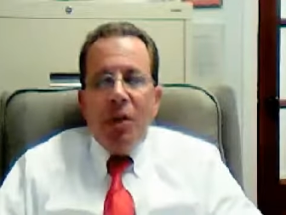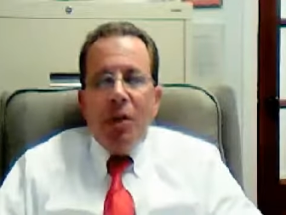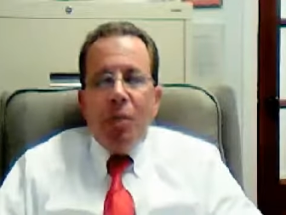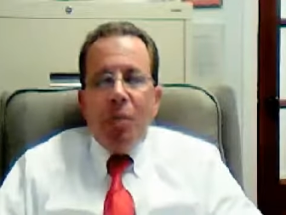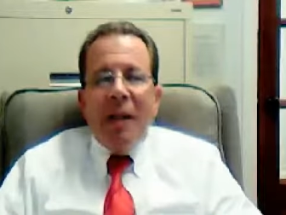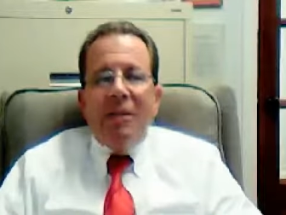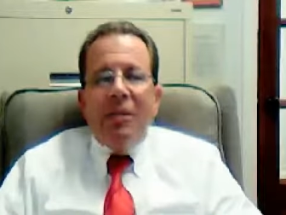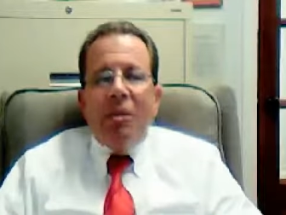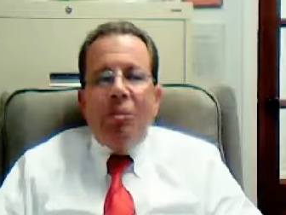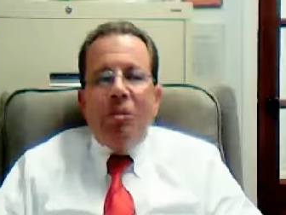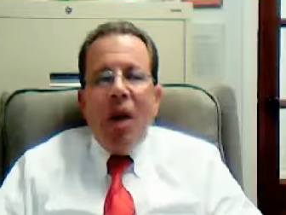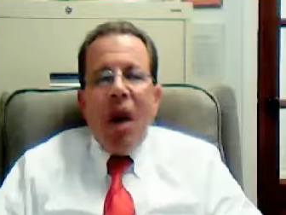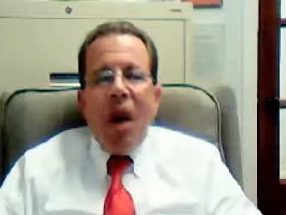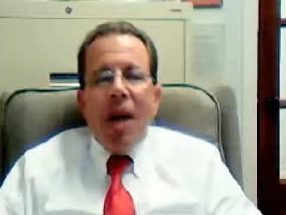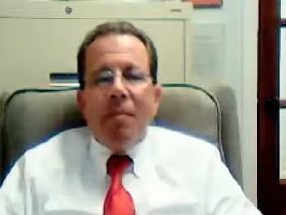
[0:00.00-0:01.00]
spend some
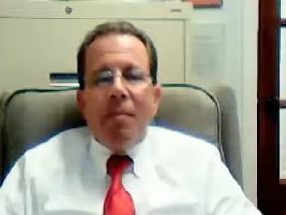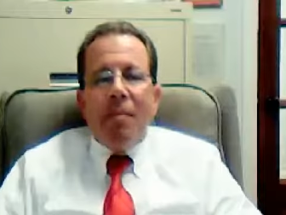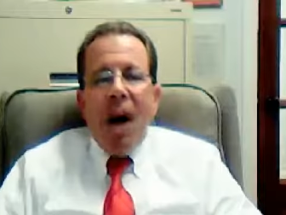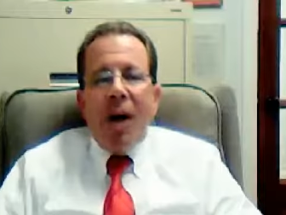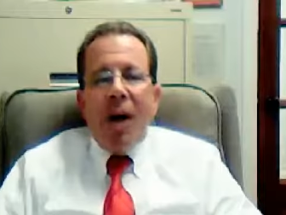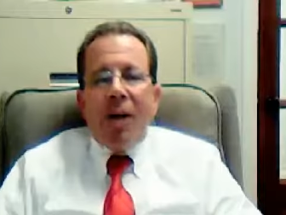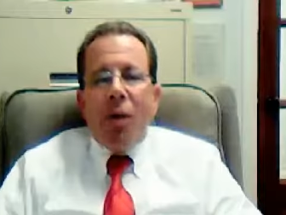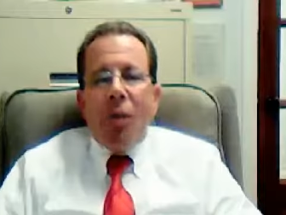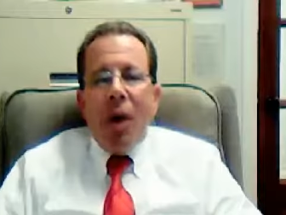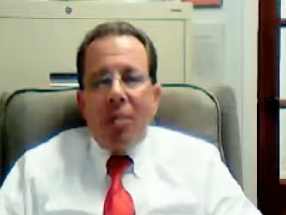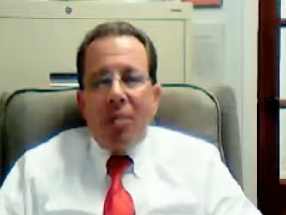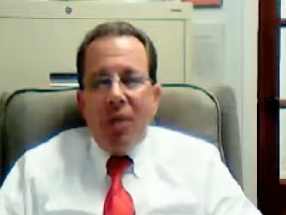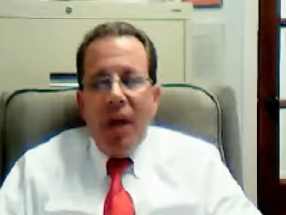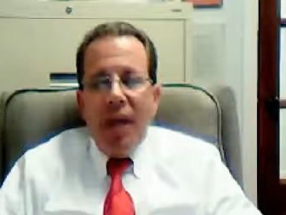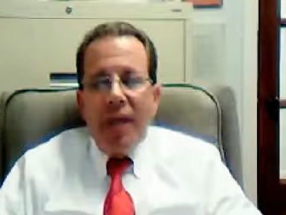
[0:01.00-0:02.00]
time on our
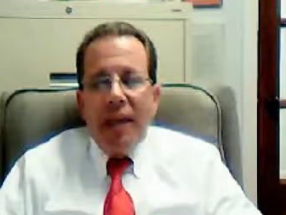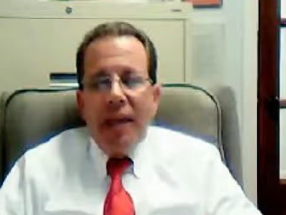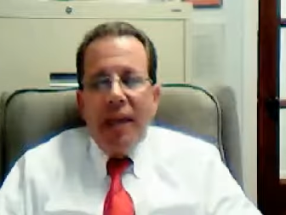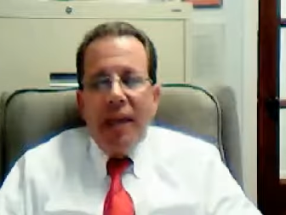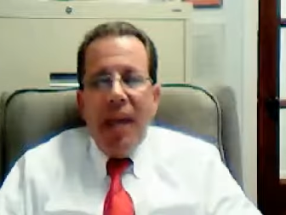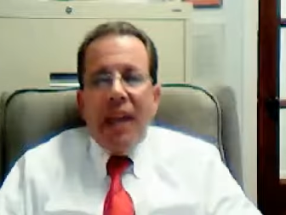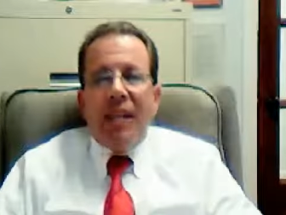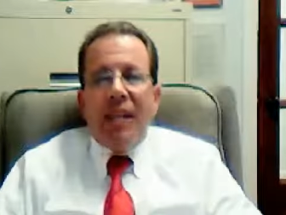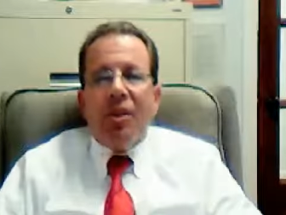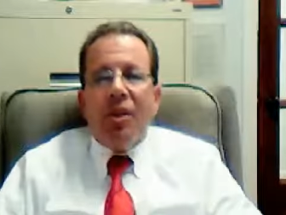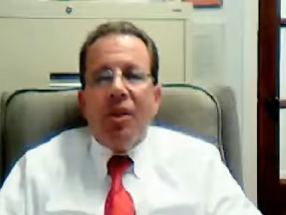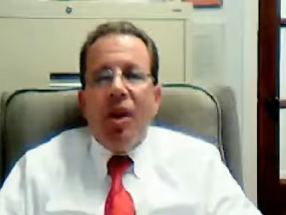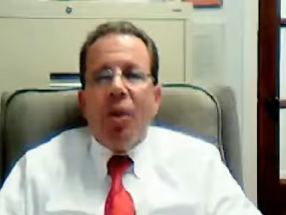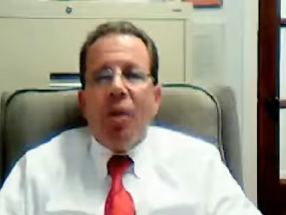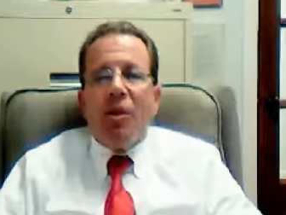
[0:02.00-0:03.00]
website getting to
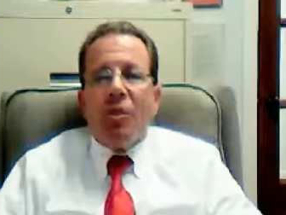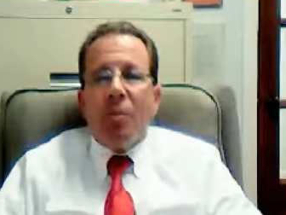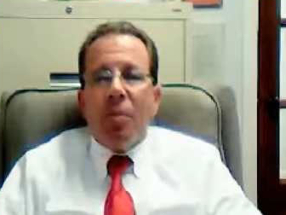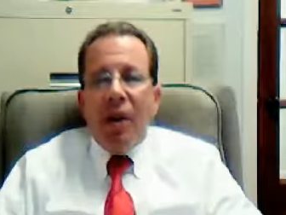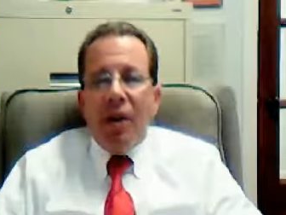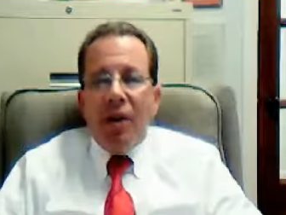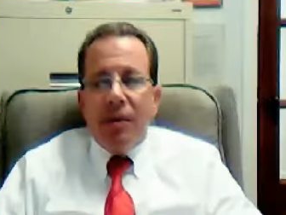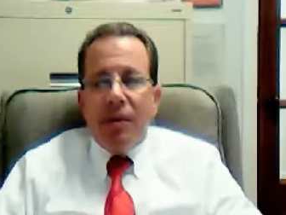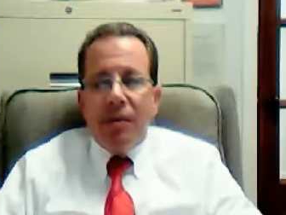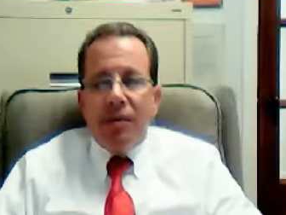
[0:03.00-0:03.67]
know us better.